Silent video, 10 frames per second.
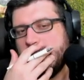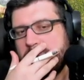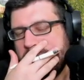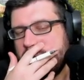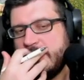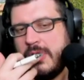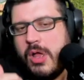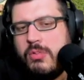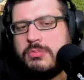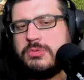Well,
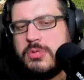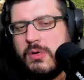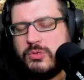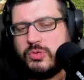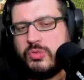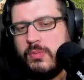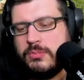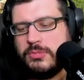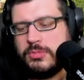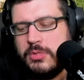not
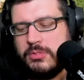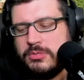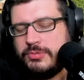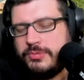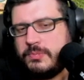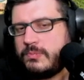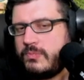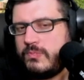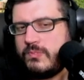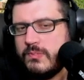necessarily, but what I'm
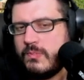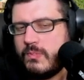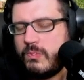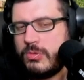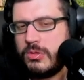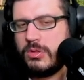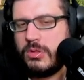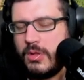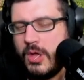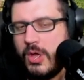saying is that if you
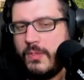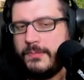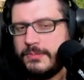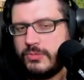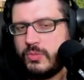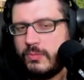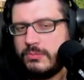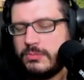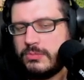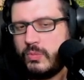live in like the
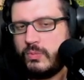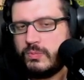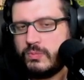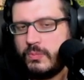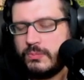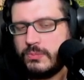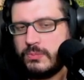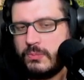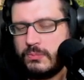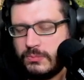same country,
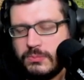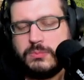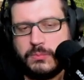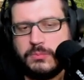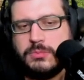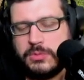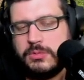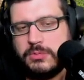like you occupy the same